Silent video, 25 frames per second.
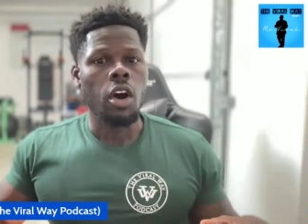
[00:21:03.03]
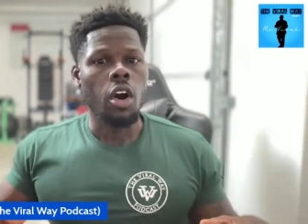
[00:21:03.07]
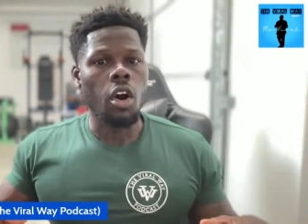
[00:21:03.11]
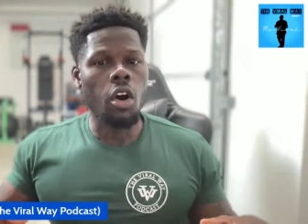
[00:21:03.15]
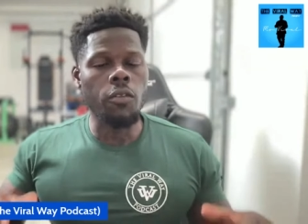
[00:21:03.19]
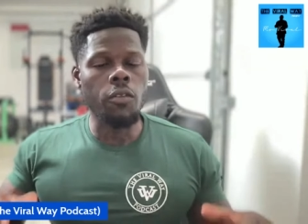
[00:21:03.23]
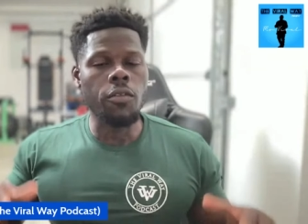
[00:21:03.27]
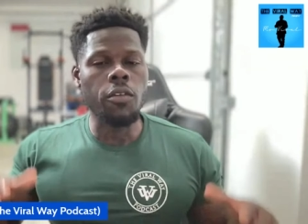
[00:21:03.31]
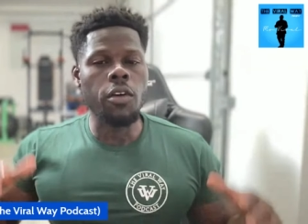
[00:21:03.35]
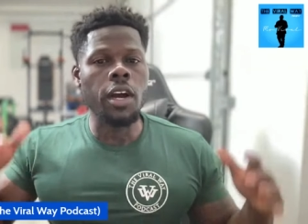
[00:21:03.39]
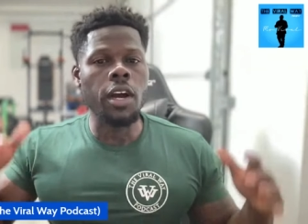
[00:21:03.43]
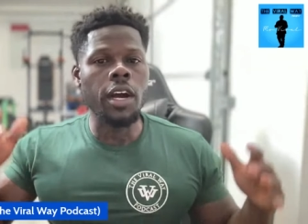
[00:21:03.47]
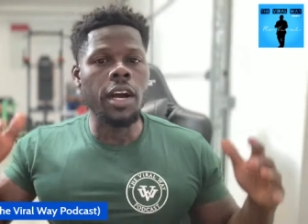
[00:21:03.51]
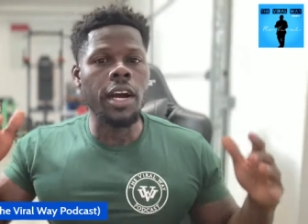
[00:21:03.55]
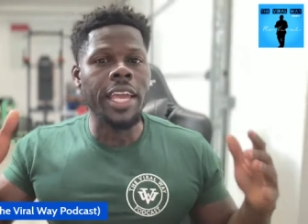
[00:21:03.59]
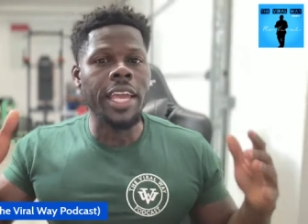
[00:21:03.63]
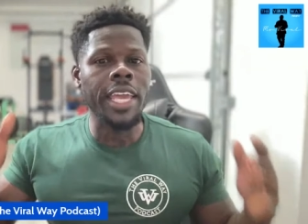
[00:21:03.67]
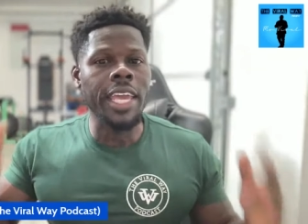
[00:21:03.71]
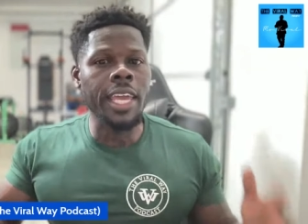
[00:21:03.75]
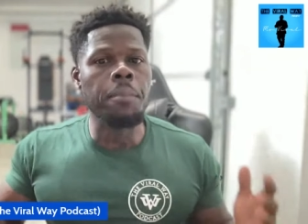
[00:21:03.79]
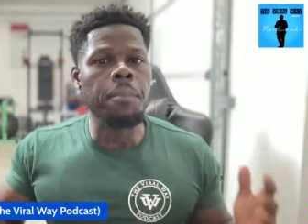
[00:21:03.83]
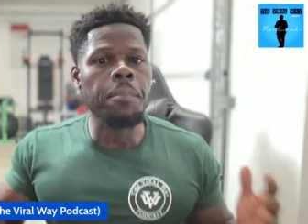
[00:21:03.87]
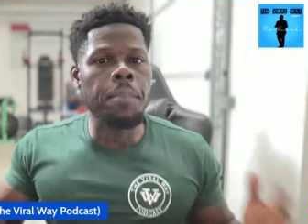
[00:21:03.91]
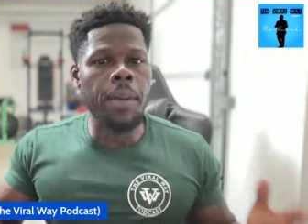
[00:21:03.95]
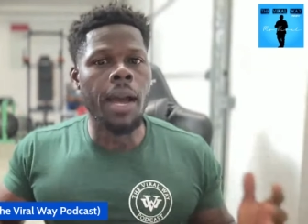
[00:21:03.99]
over a
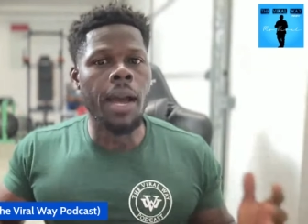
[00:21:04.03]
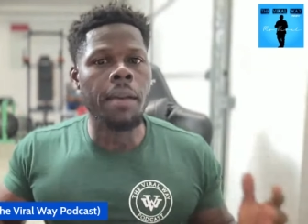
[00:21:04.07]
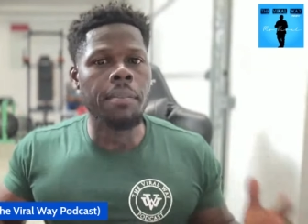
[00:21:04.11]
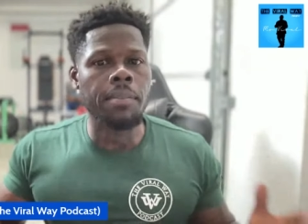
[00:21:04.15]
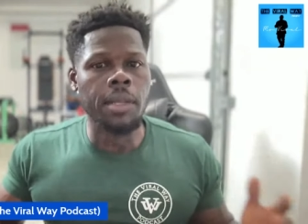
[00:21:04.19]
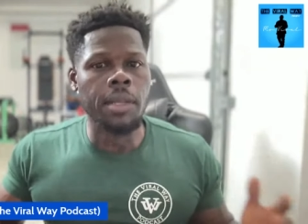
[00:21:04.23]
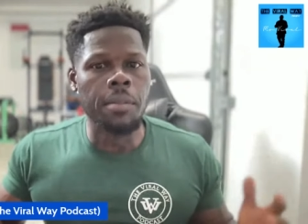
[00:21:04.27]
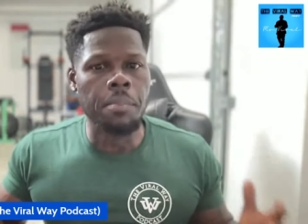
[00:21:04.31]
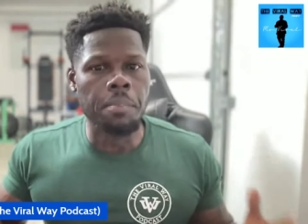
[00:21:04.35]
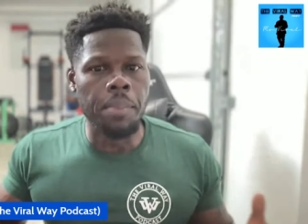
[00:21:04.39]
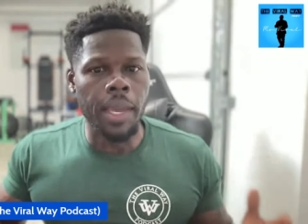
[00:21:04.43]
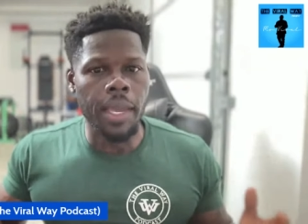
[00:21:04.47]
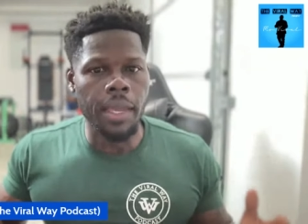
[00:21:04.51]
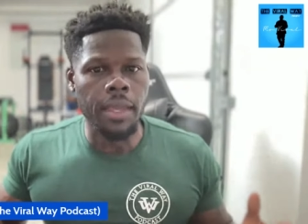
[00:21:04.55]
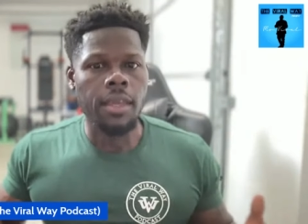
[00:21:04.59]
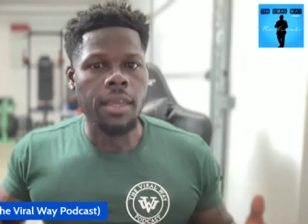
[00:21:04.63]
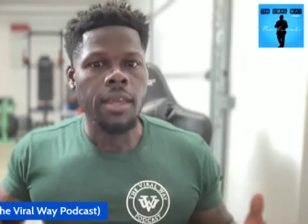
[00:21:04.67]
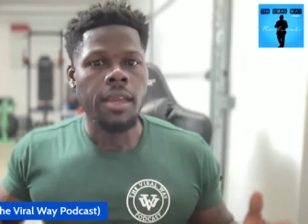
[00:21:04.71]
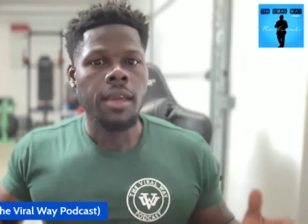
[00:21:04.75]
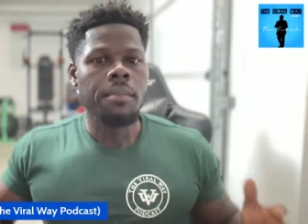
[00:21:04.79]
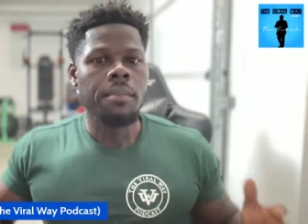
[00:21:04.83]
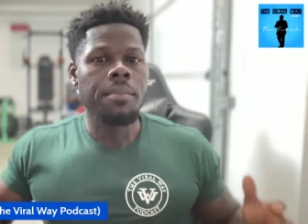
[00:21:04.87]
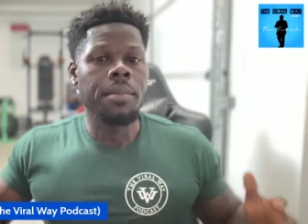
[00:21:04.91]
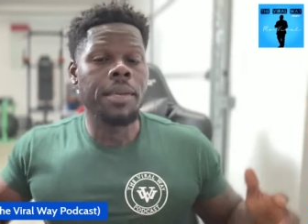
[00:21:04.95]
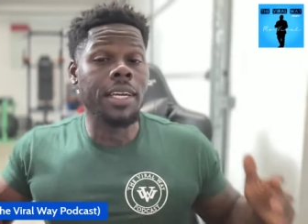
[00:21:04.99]
hip-hop debate
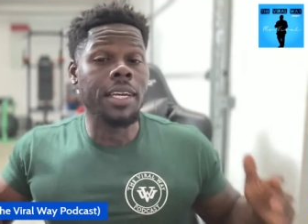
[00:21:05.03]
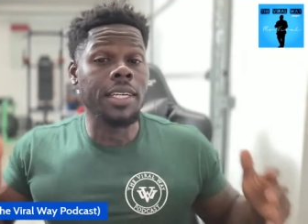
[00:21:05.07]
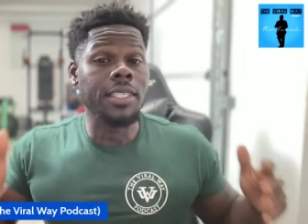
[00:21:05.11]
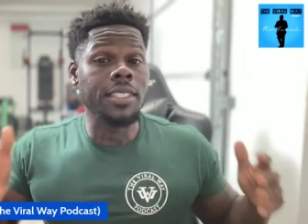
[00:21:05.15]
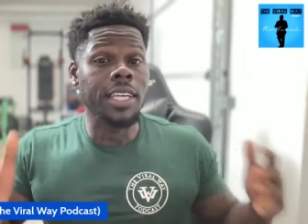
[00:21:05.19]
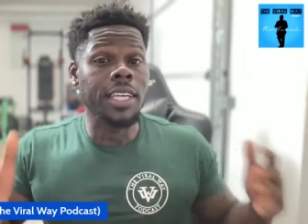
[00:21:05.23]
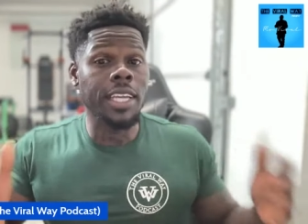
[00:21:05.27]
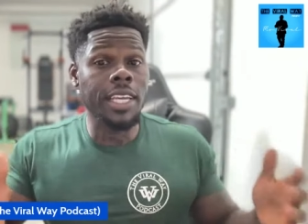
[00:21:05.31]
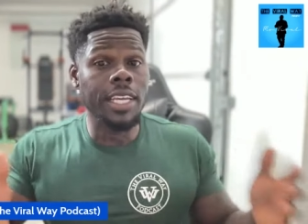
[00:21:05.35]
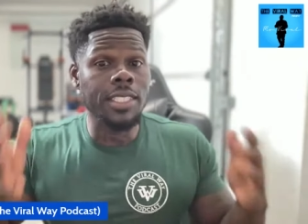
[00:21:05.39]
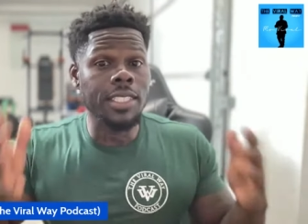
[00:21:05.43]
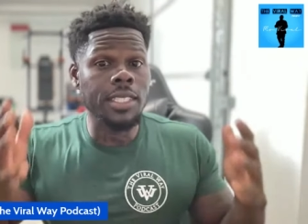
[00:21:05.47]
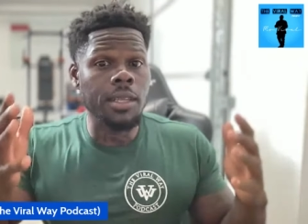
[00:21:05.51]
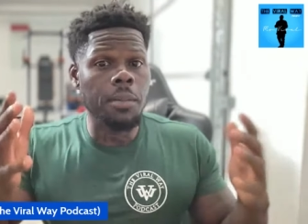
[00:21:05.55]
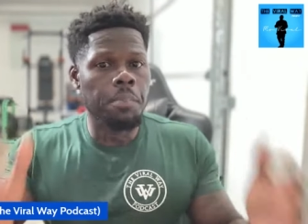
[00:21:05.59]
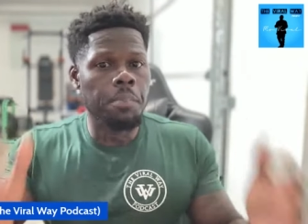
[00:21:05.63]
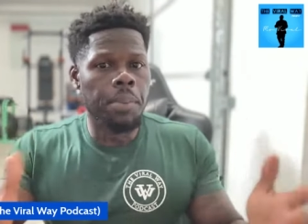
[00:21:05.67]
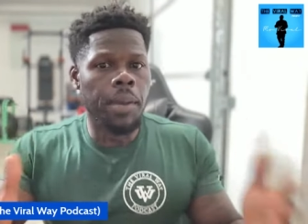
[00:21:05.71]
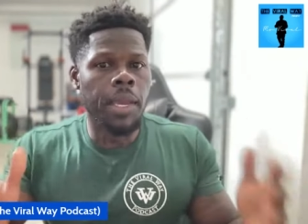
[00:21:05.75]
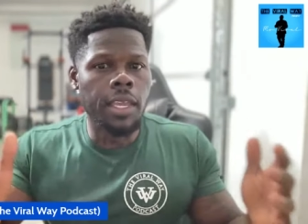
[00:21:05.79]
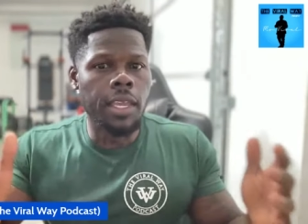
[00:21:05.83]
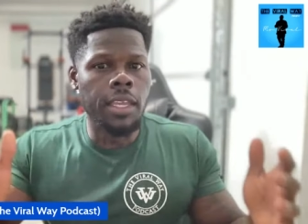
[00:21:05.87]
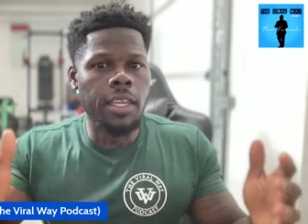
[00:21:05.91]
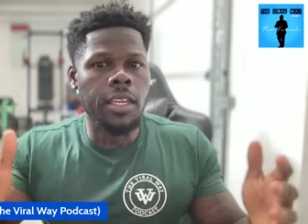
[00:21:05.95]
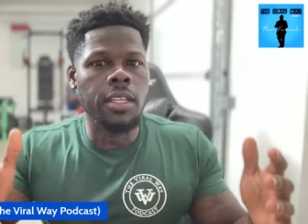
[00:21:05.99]
because his
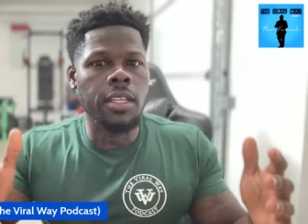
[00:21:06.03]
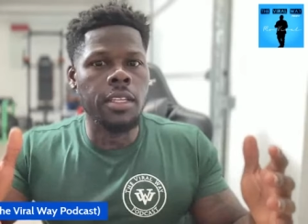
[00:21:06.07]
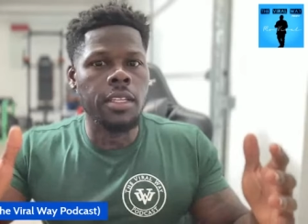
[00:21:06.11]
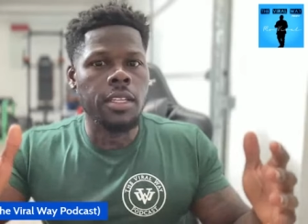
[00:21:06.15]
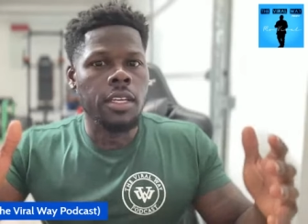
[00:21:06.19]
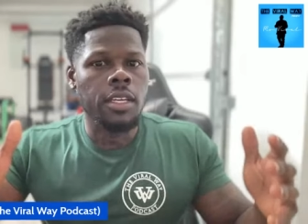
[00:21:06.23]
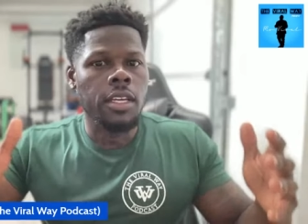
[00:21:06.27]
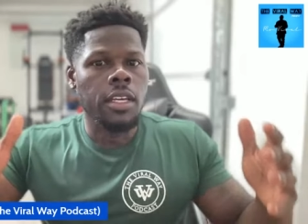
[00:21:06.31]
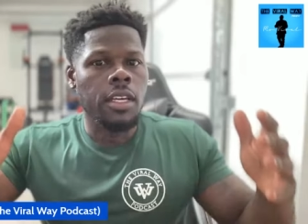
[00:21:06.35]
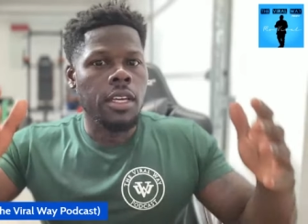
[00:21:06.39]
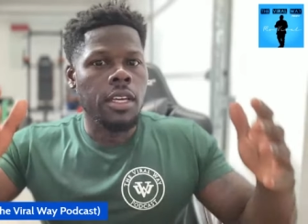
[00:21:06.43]
opinion